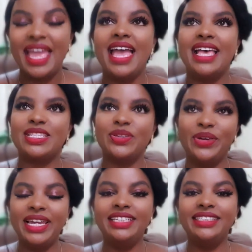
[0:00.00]

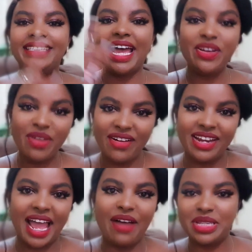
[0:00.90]
So in
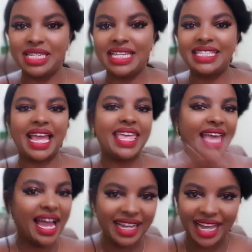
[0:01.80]
January, I was just a
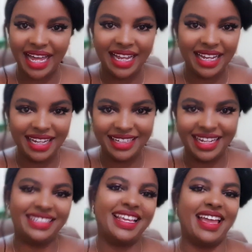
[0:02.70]
young girl,
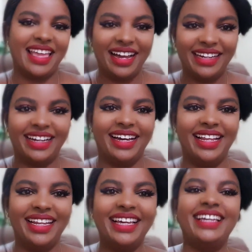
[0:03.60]

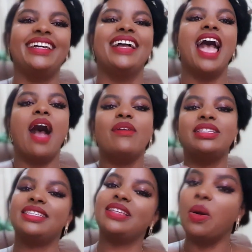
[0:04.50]
I was
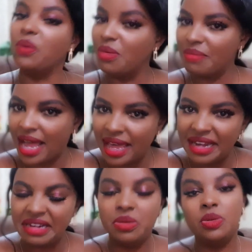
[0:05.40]
just a
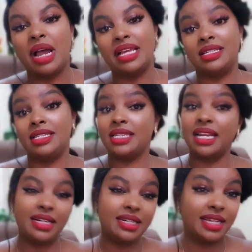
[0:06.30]
woman who had
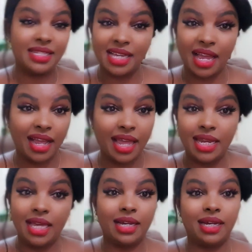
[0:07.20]
started dating a guy
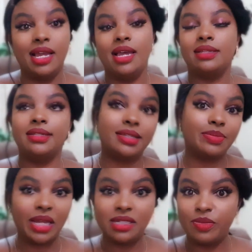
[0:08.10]
like 6
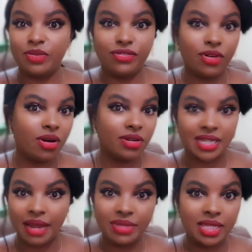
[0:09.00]
months before or
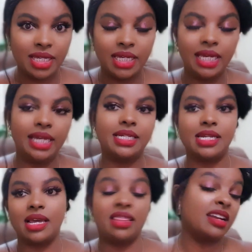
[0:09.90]
something, and
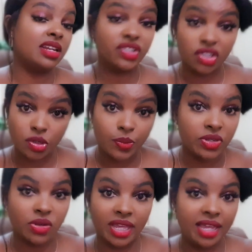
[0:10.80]
the relationship
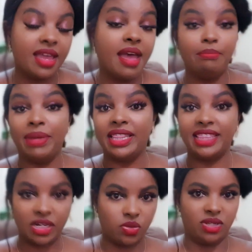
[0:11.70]
was okay, but
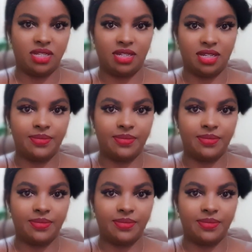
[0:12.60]
that was it.